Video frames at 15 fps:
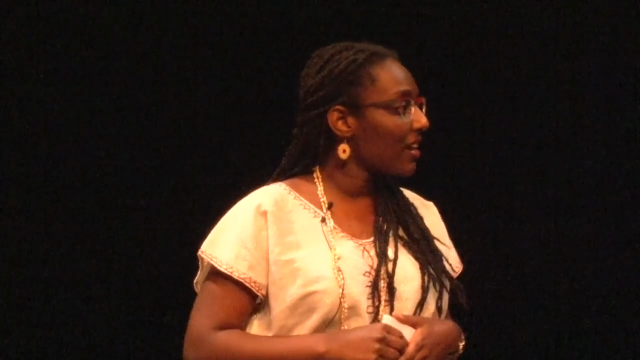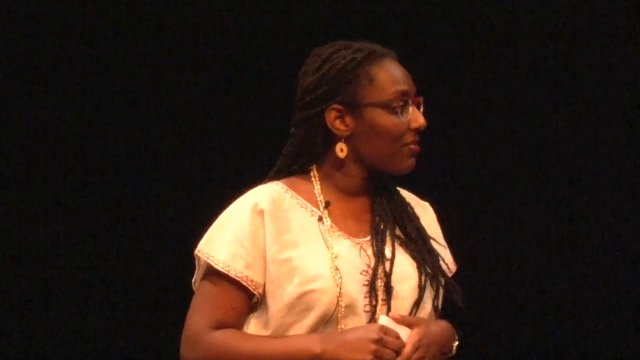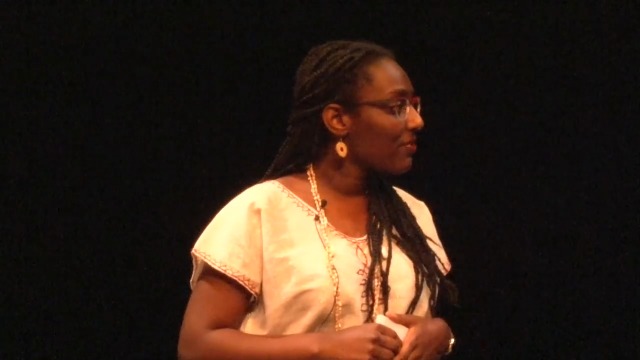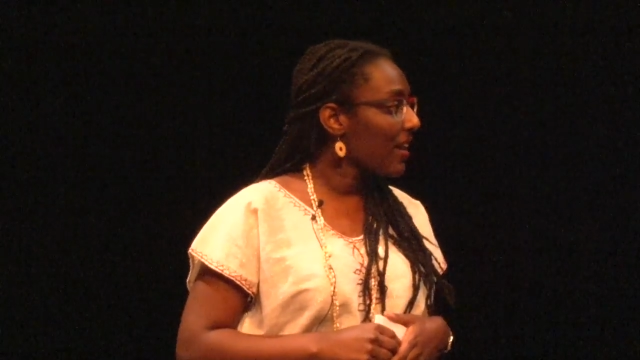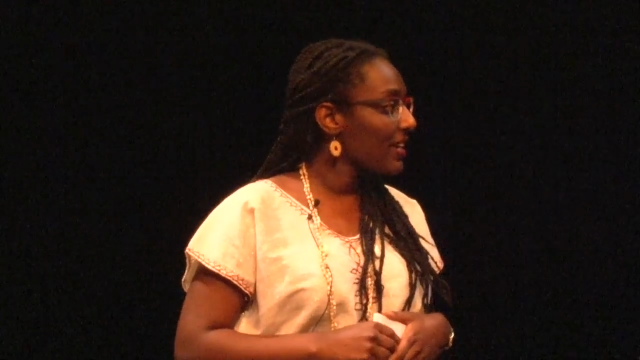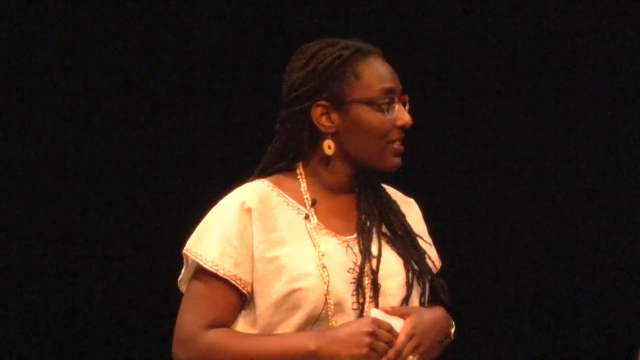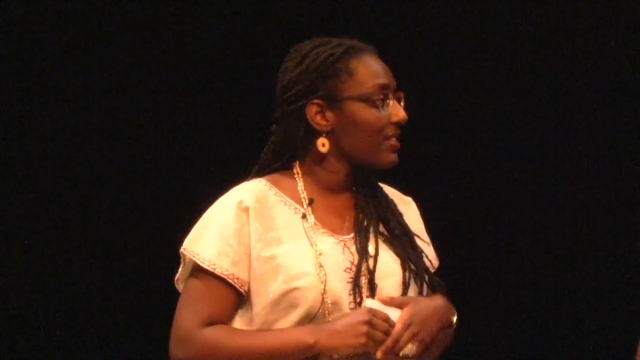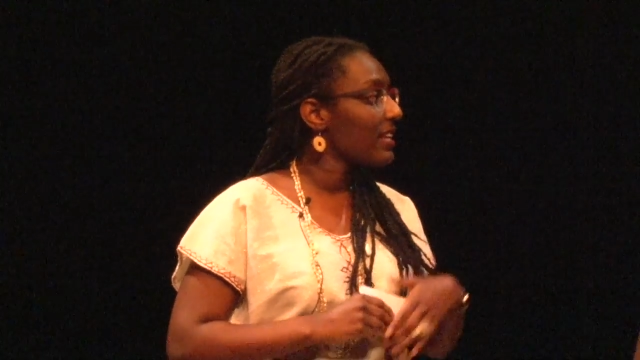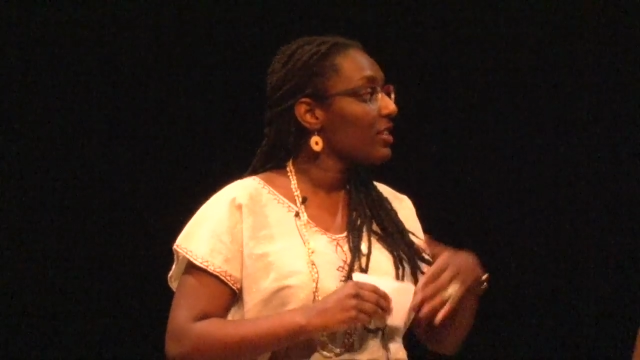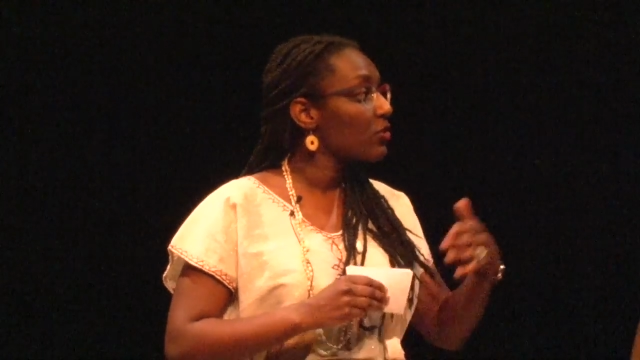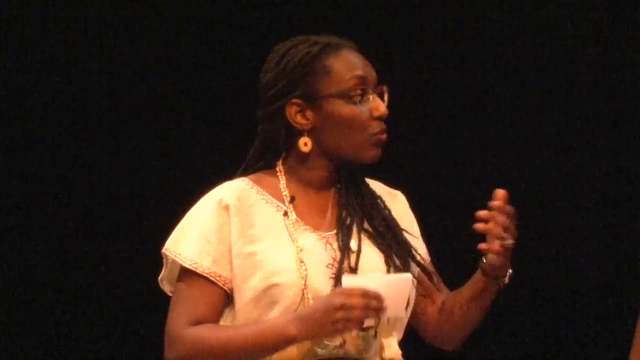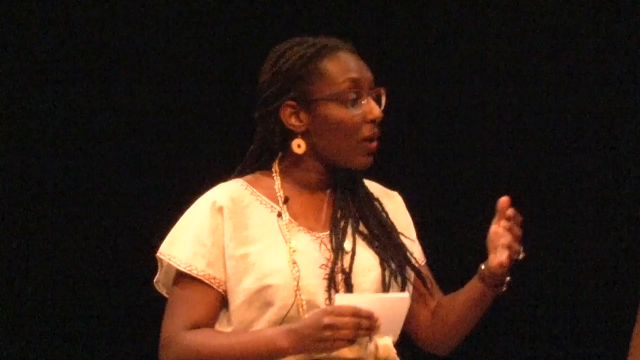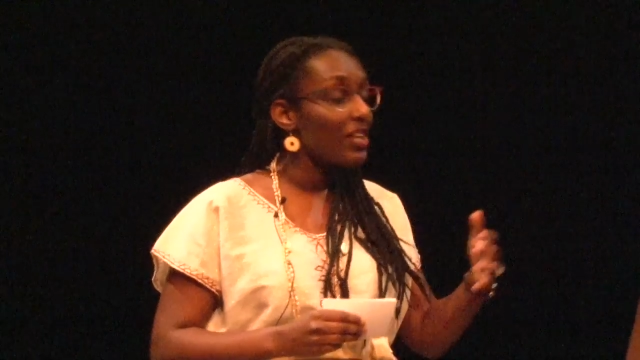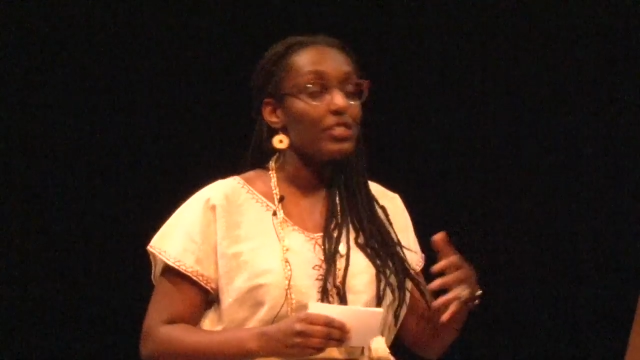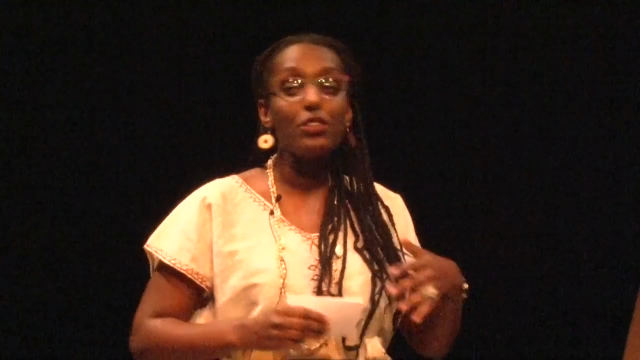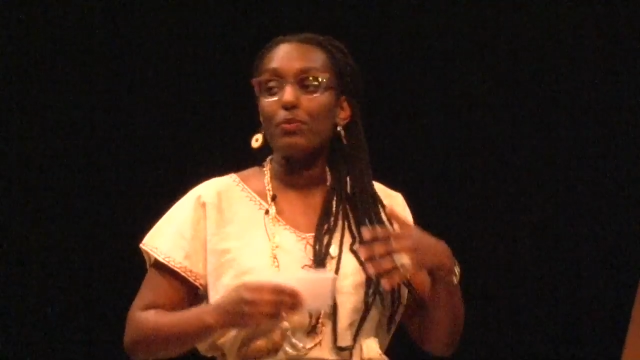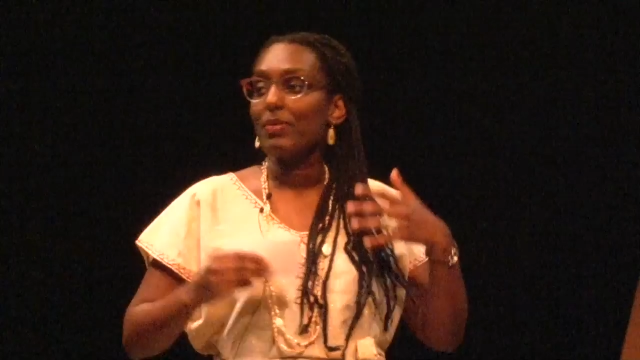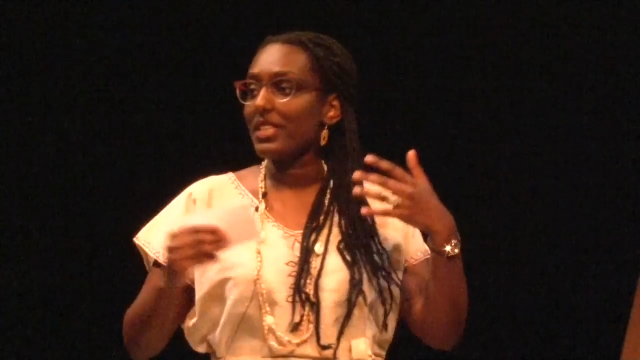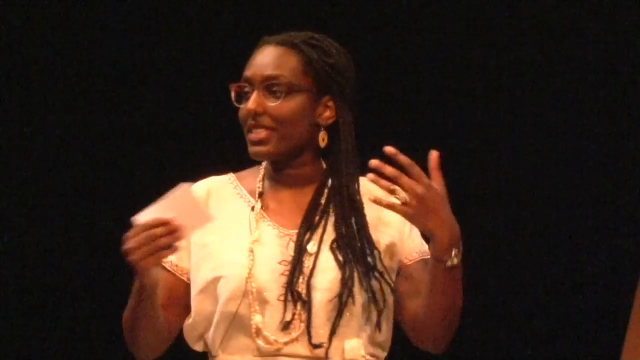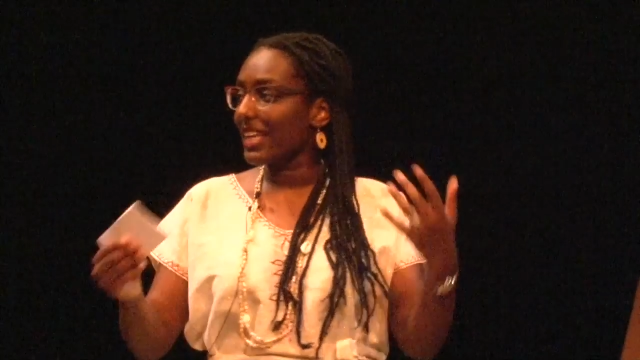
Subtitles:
FX is one to be